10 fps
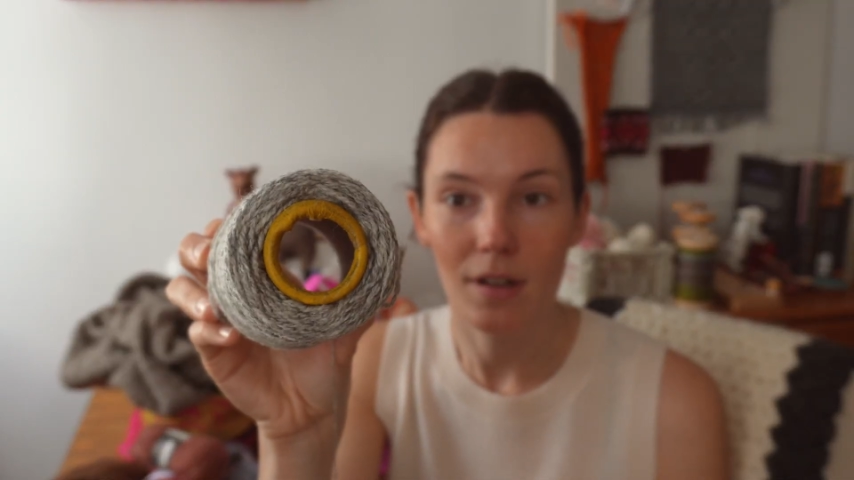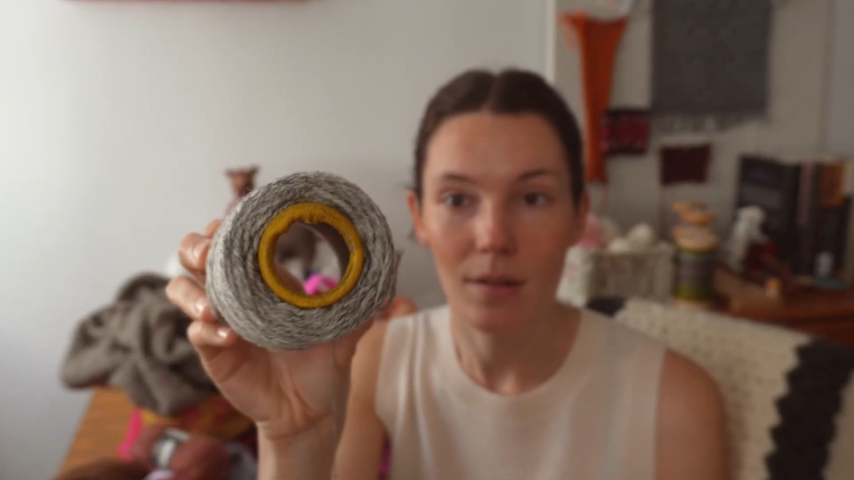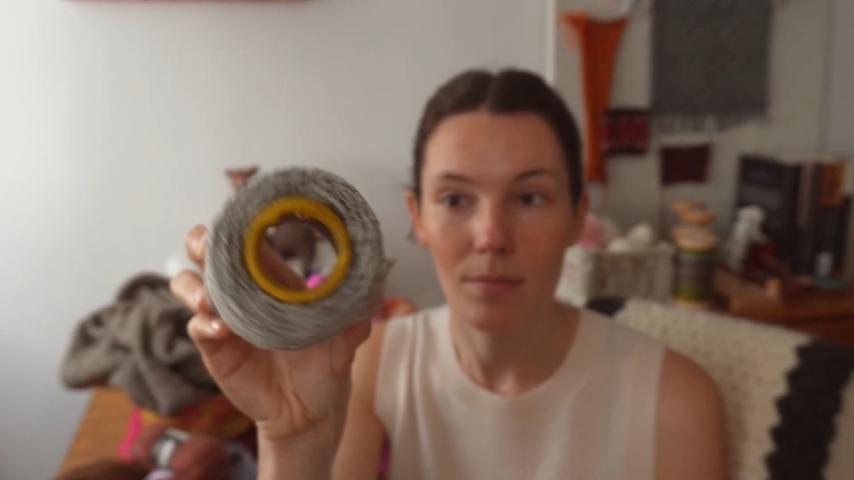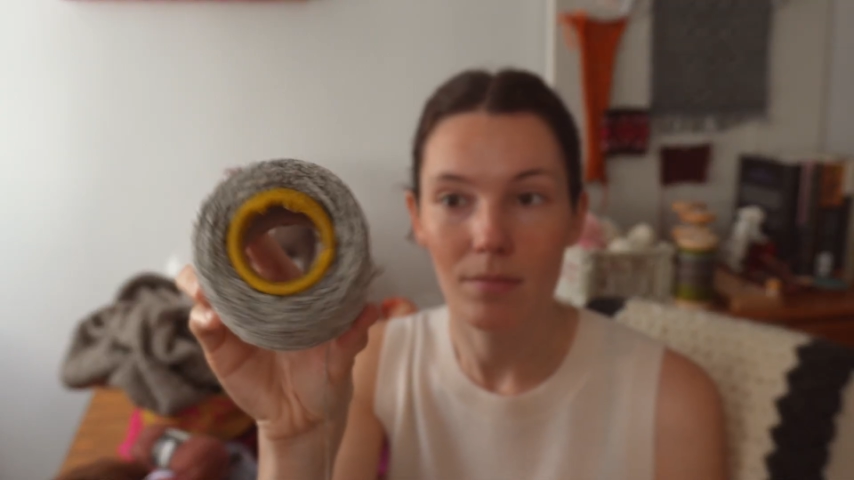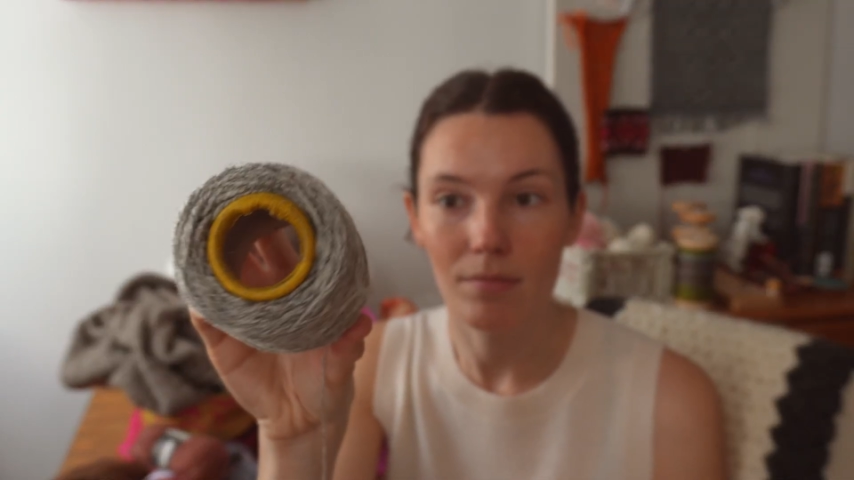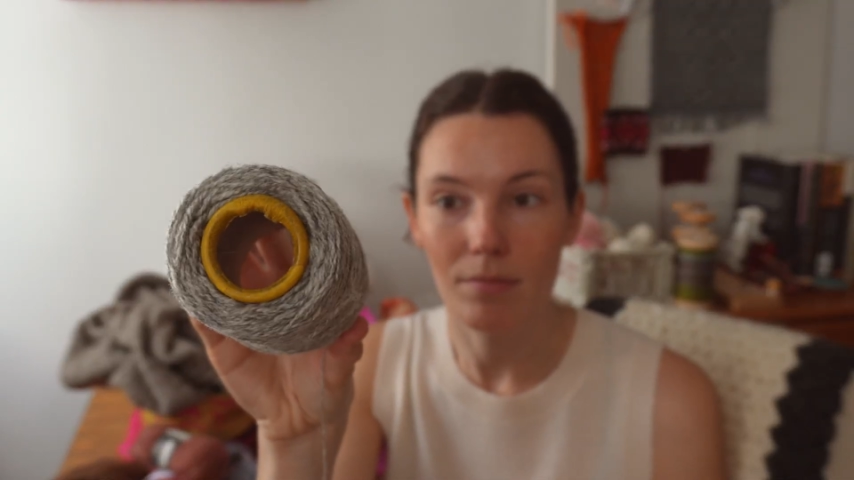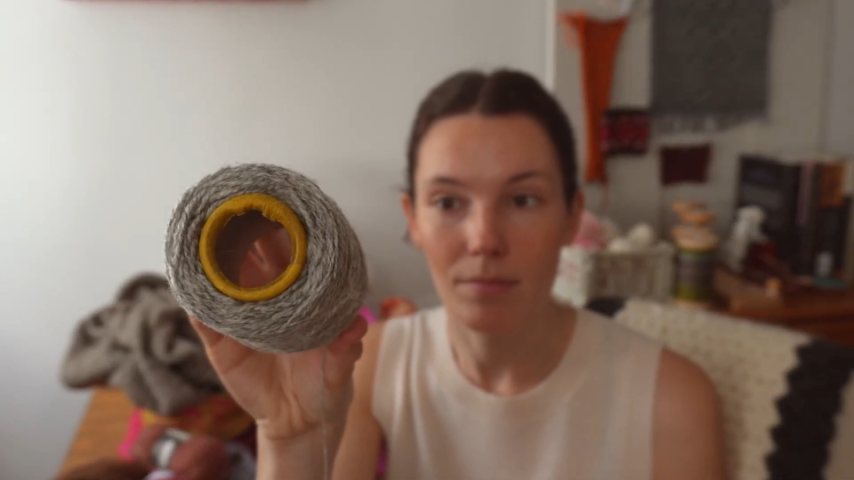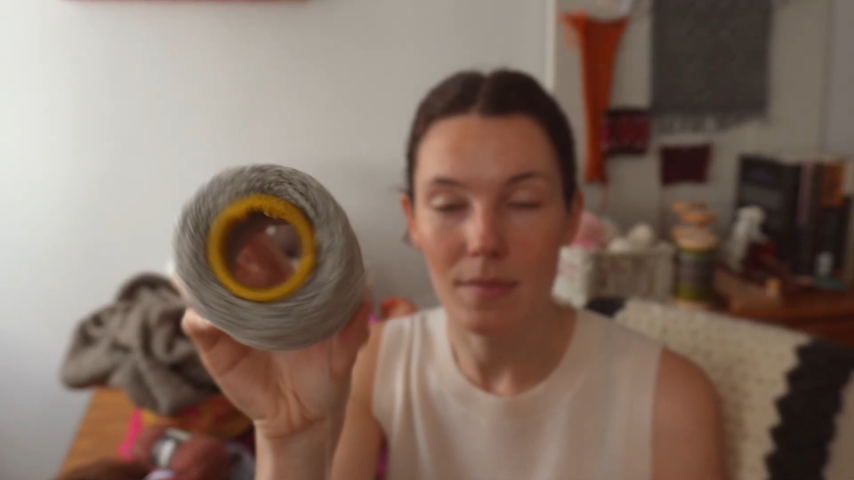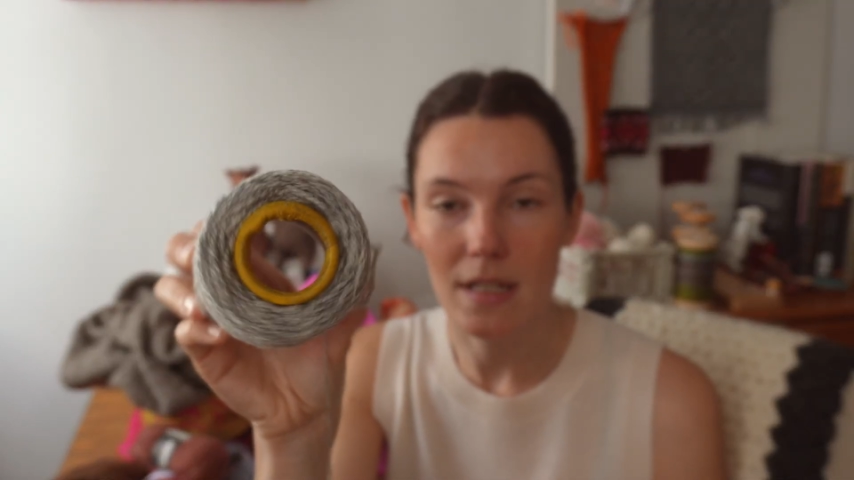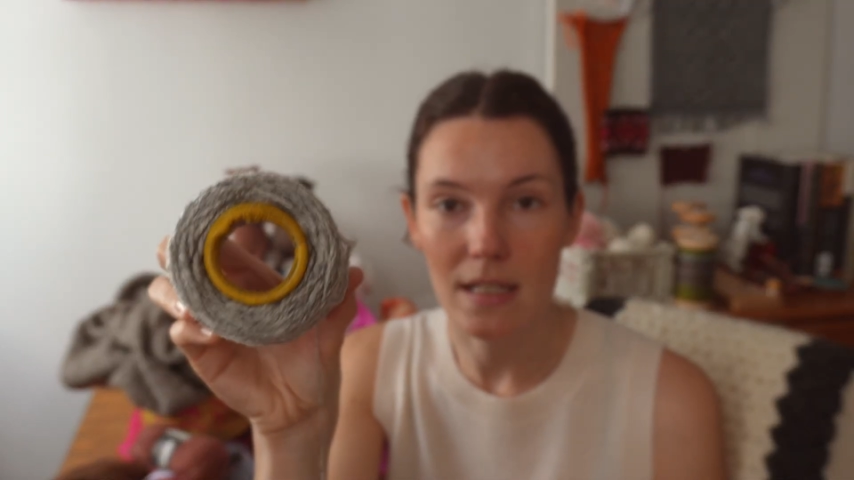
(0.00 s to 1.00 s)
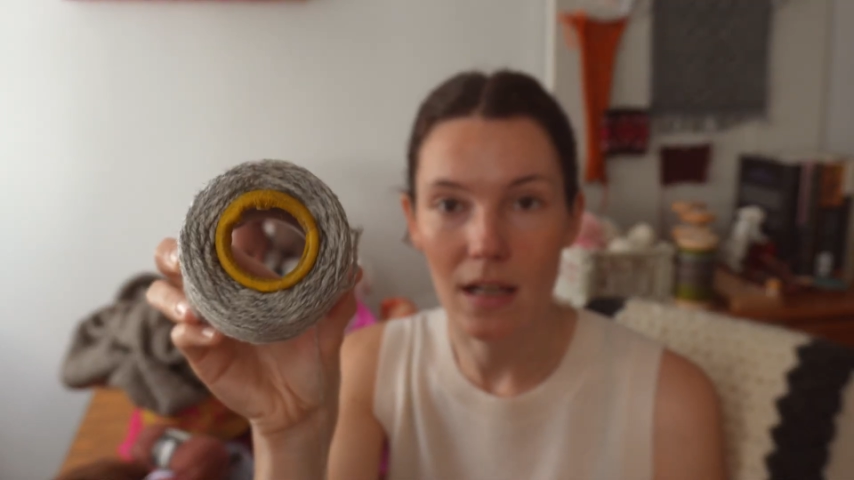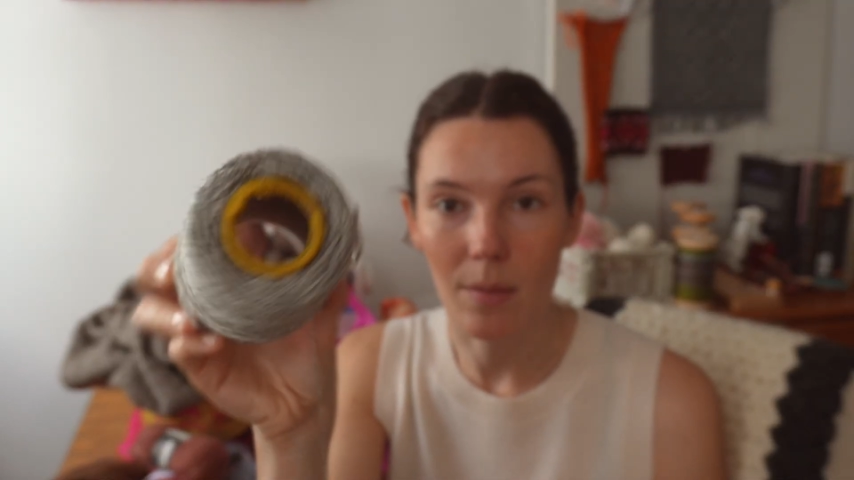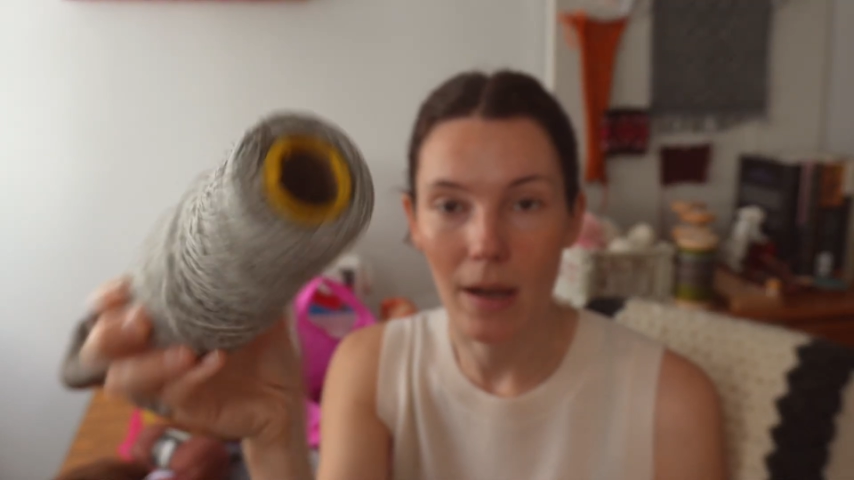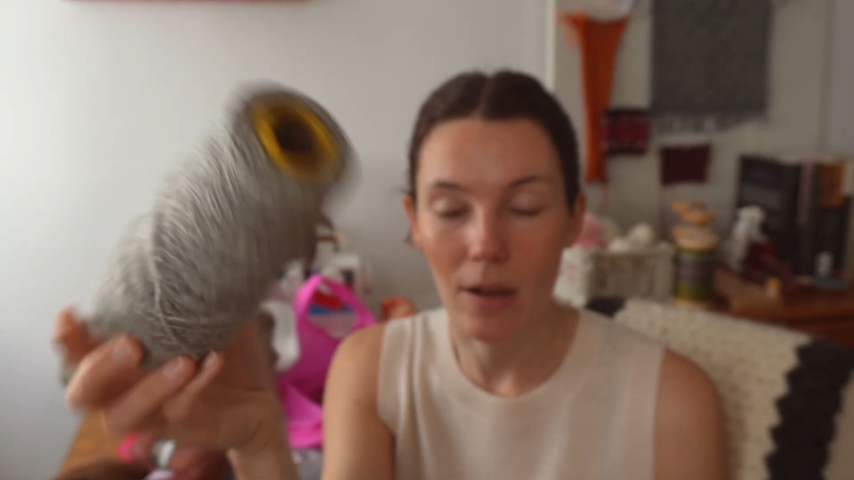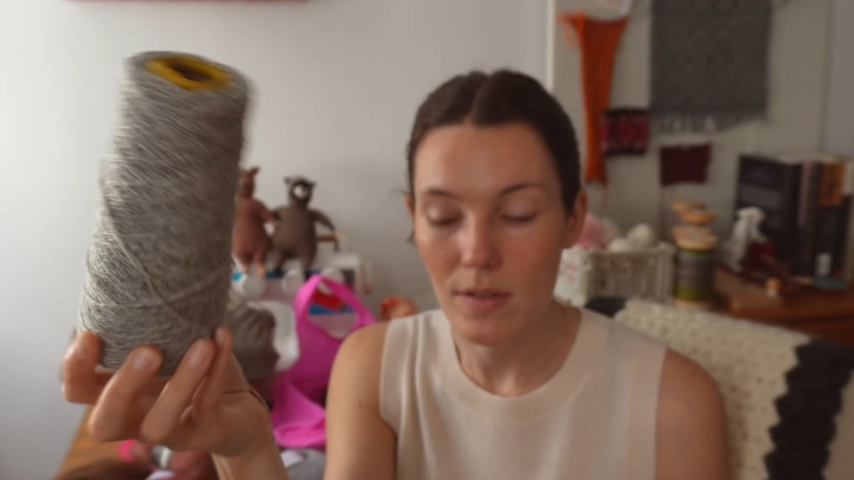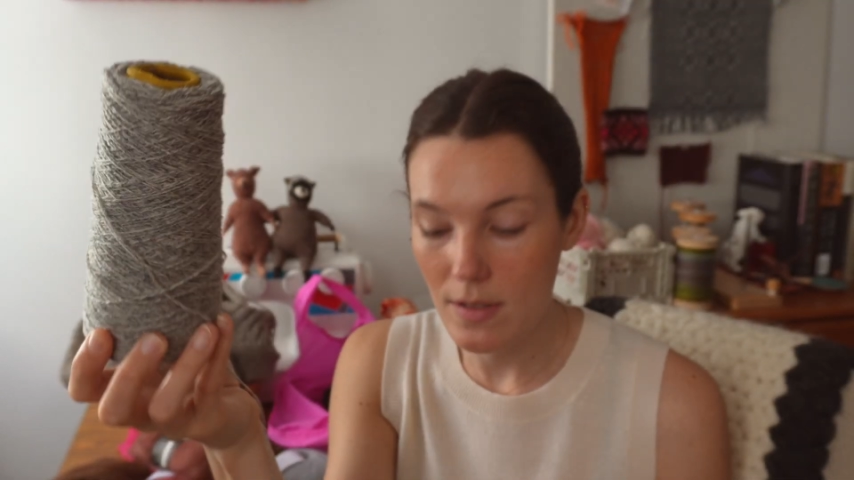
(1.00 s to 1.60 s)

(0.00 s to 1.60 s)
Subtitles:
a decent amount.